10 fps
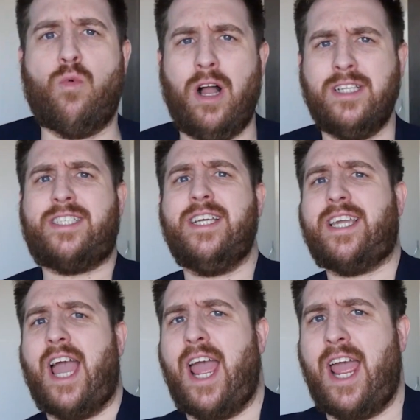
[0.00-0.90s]
once
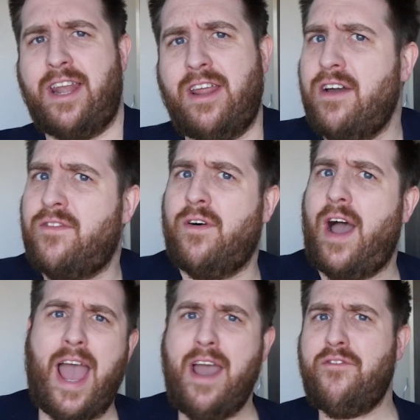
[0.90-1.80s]
again
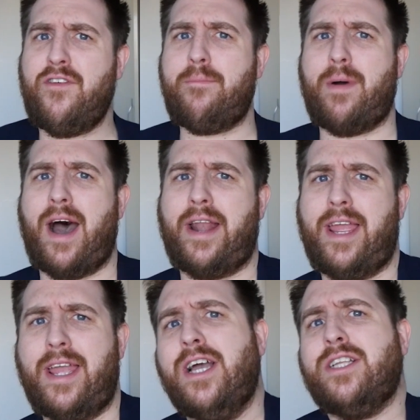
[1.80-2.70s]
for
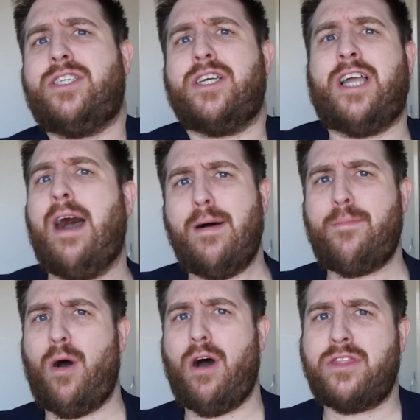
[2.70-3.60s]
everybody to come
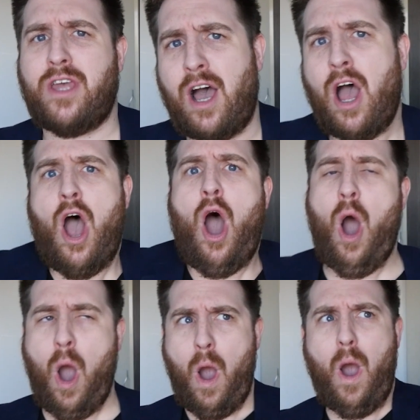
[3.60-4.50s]
aboard the
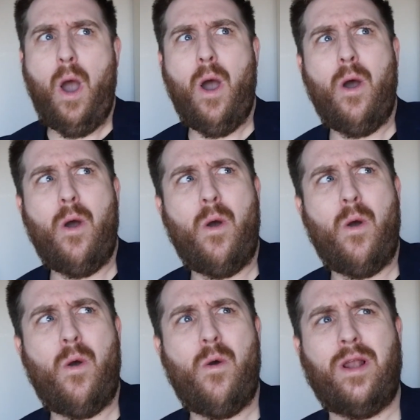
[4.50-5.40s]

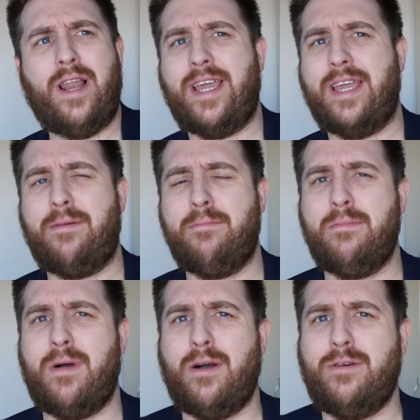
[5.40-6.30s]
Holy
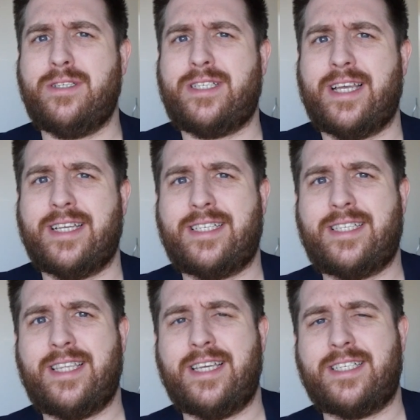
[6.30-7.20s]
Moses.
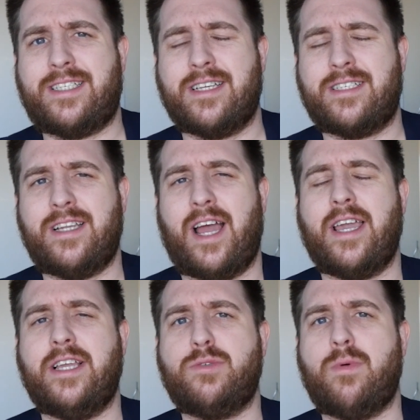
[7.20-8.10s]
This doesn't
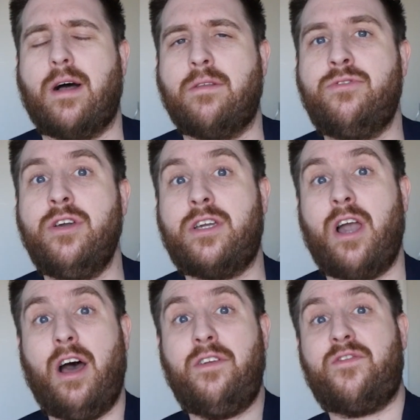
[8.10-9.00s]
age well. The
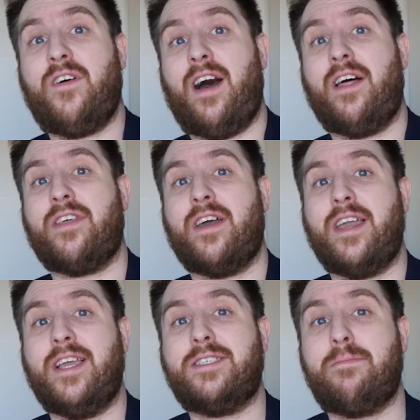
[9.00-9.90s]
Godfather
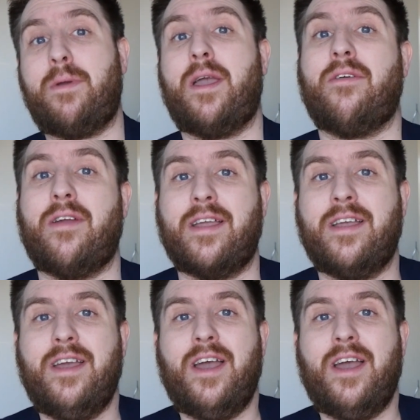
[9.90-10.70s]
is appearing